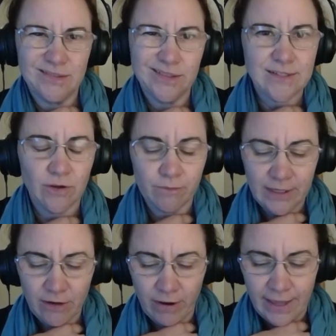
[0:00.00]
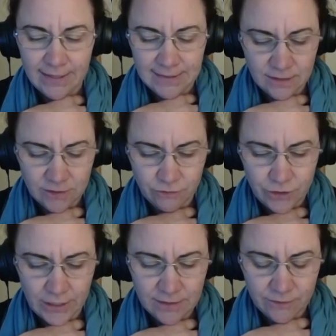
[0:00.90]
teams isn't just about
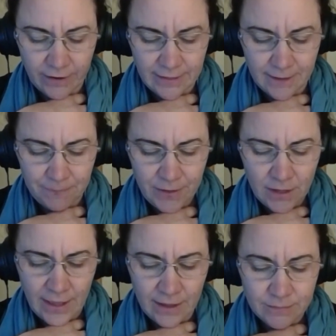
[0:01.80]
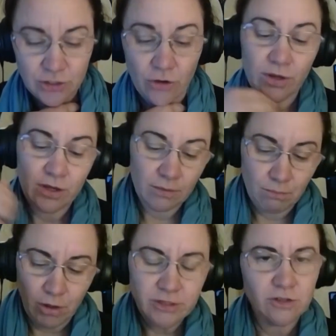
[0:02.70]
making sure the translation is right or the
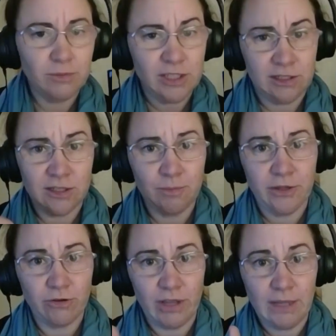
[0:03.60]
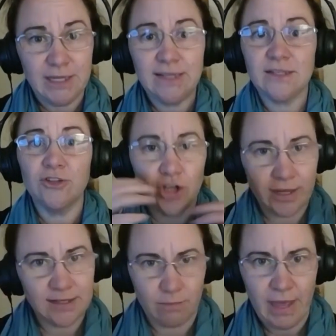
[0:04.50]
interpretation is right. It is also about
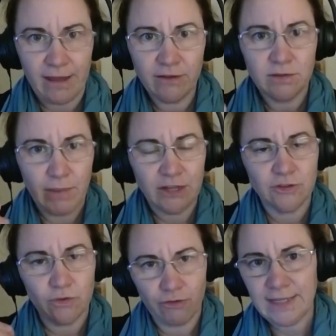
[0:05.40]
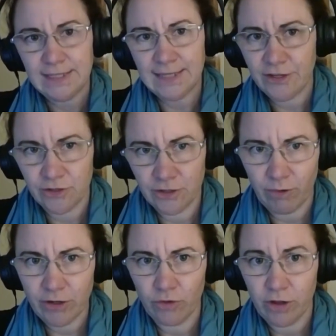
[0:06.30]
the different skills that brings in.
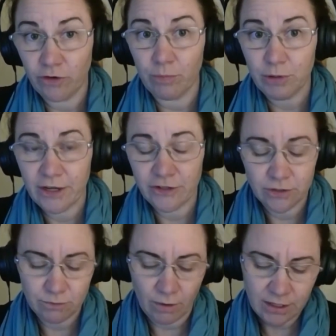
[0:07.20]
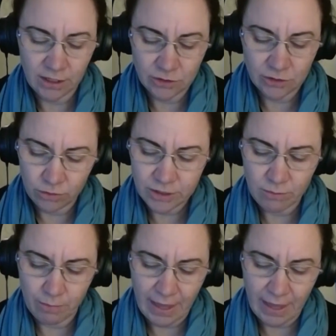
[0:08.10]
In Australia, they had a particular